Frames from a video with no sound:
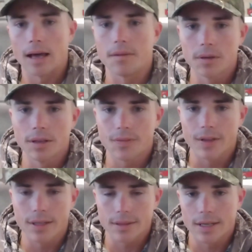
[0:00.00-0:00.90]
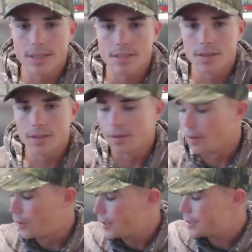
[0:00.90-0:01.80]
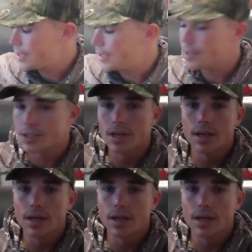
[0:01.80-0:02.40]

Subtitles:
really think that it's good to learn and teach.